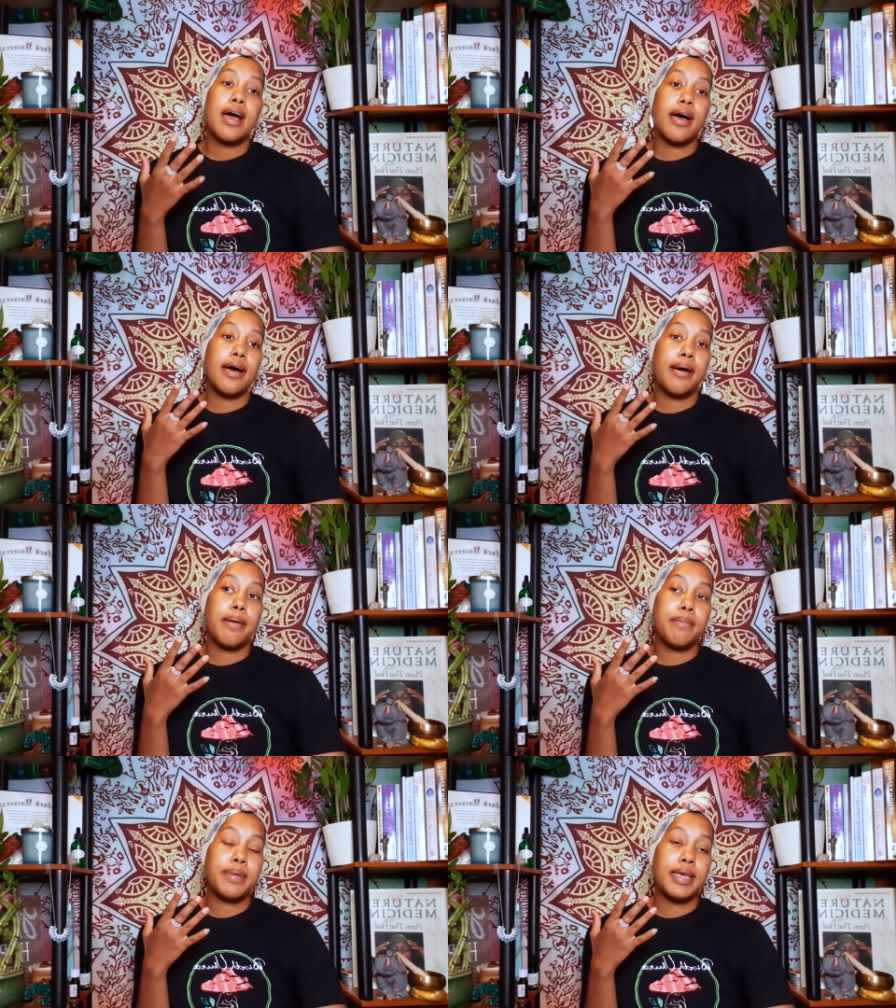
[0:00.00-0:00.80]

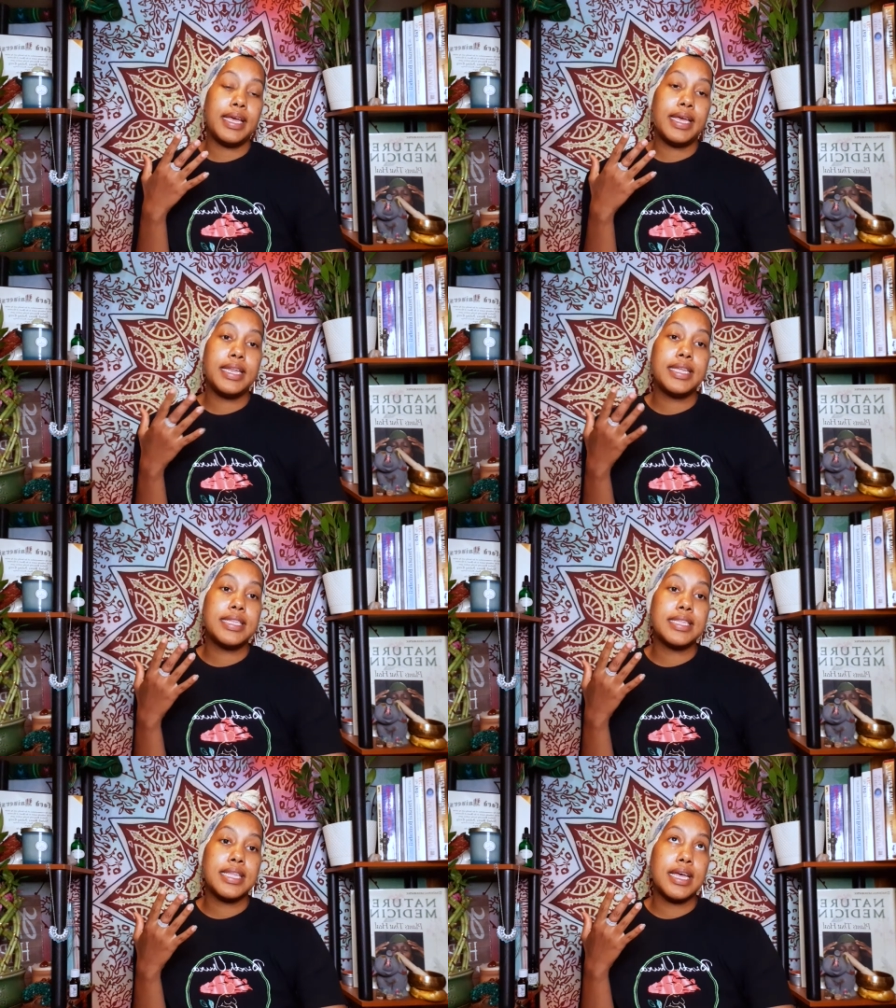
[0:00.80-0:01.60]
Um, it
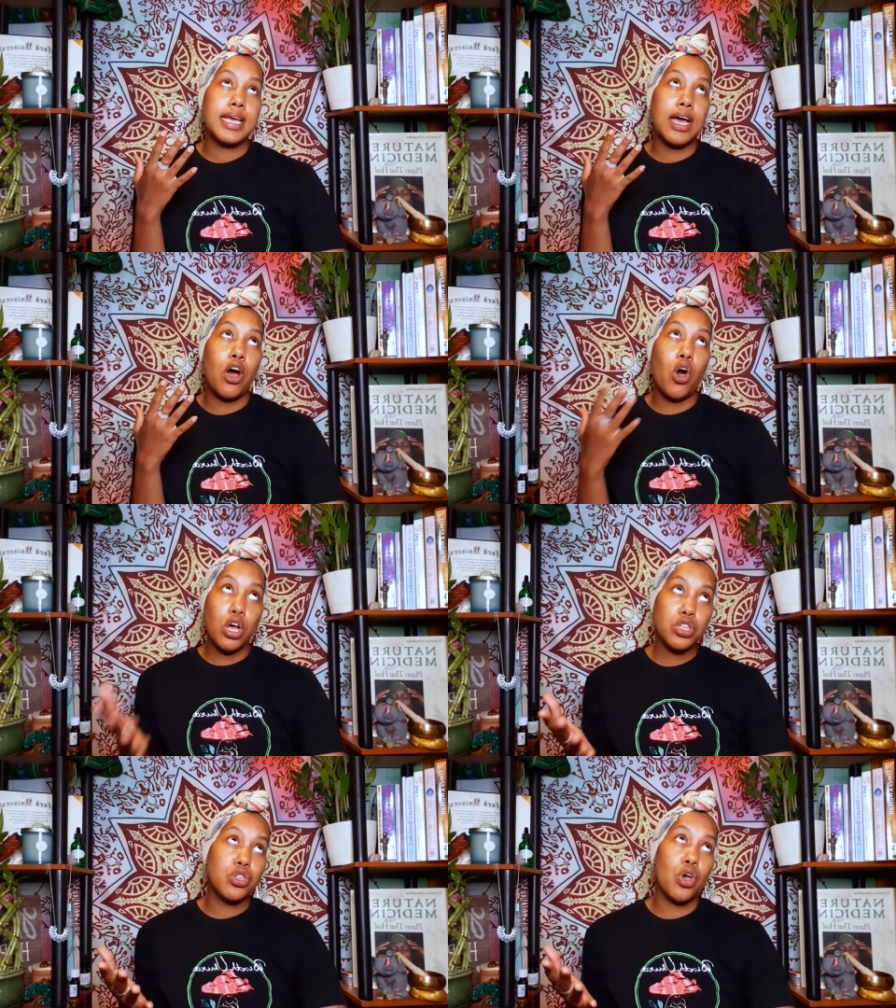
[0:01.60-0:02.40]
is
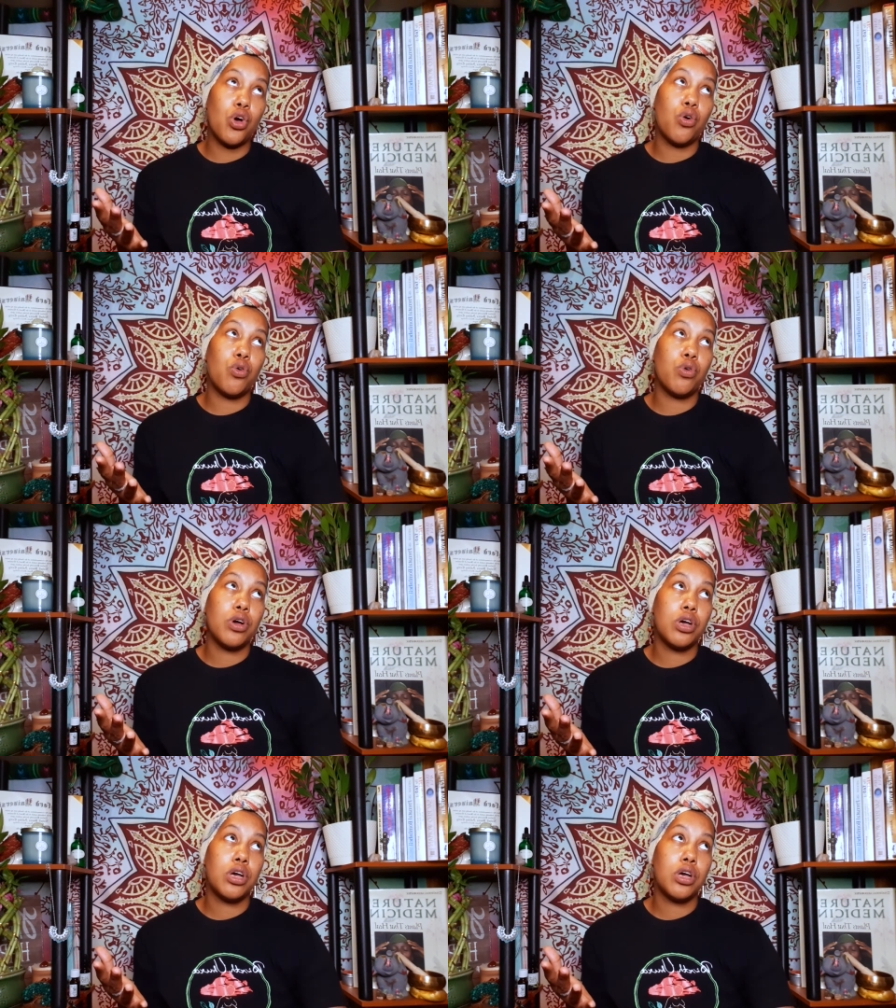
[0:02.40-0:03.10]
also